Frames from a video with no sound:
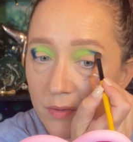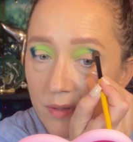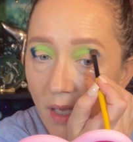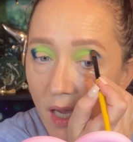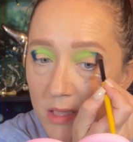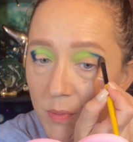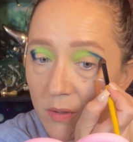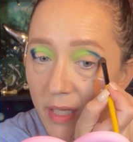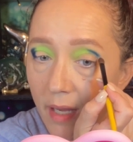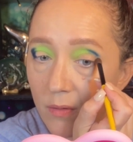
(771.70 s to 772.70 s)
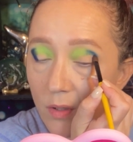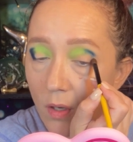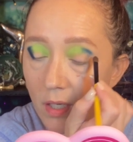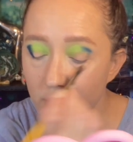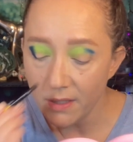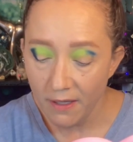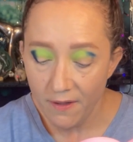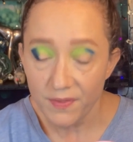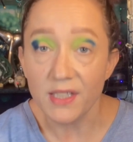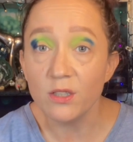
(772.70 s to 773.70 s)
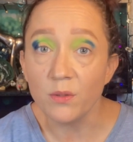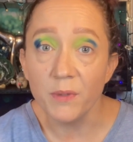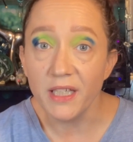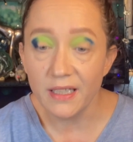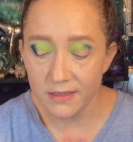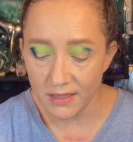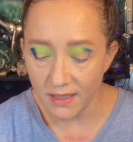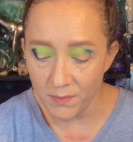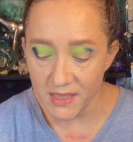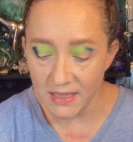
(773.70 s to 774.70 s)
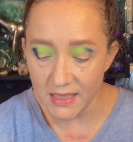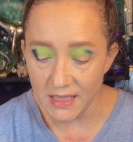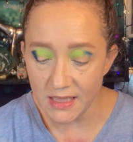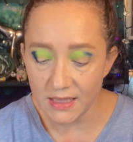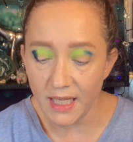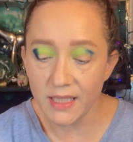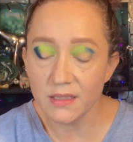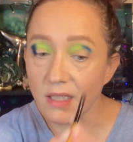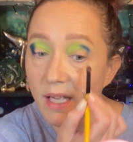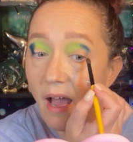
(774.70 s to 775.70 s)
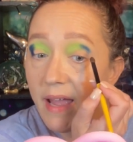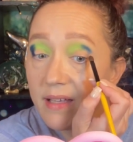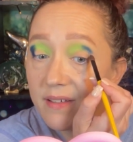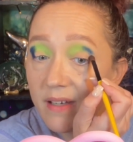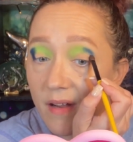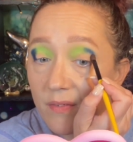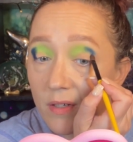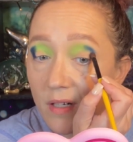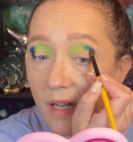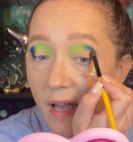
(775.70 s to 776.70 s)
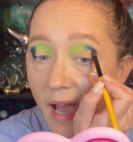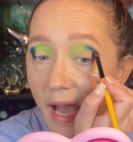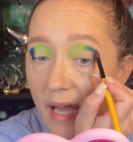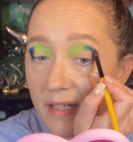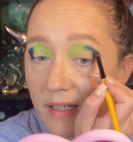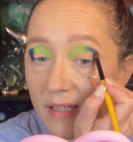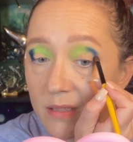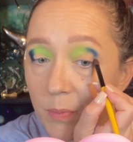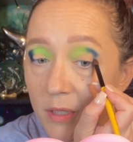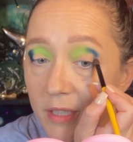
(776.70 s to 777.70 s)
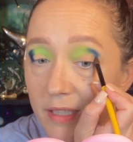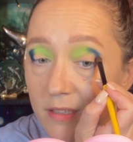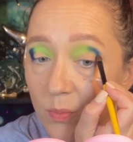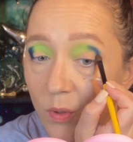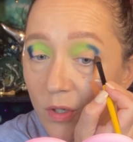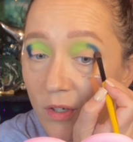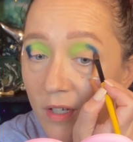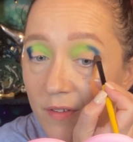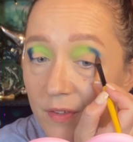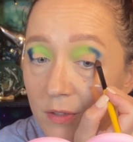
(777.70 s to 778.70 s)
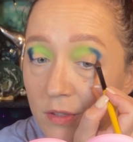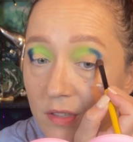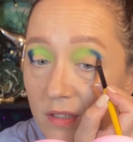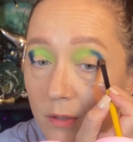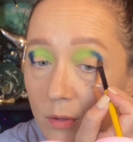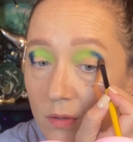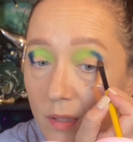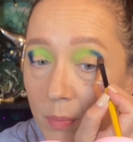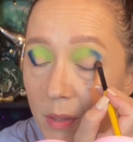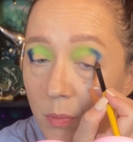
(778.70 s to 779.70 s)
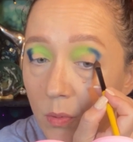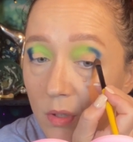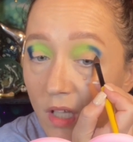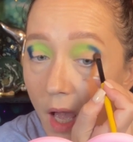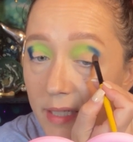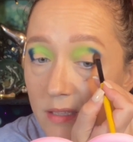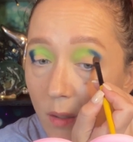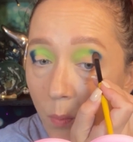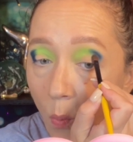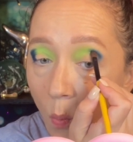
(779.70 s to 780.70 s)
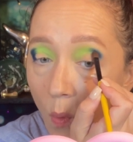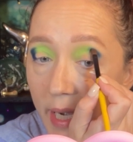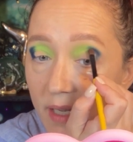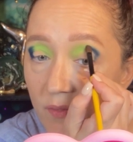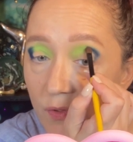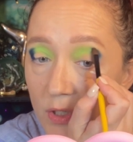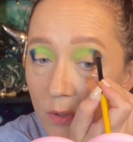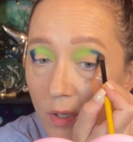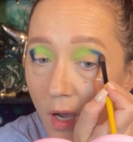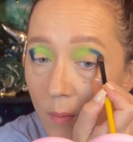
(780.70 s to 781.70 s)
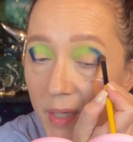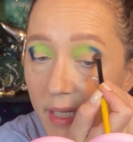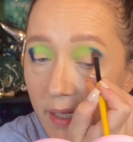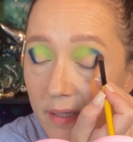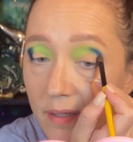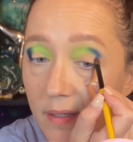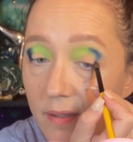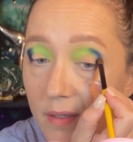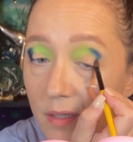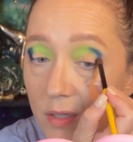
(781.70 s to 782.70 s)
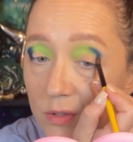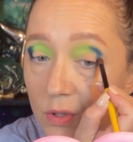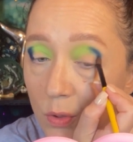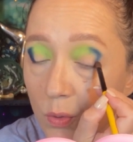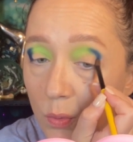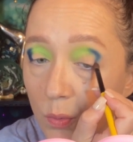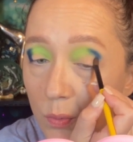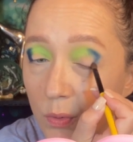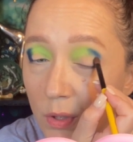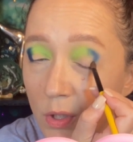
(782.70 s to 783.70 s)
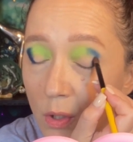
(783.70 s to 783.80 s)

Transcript: hospital gown on. They took me in to give me CT scans. Like, I had never had an experience where there's literally people lined up waiting for you to come in to, you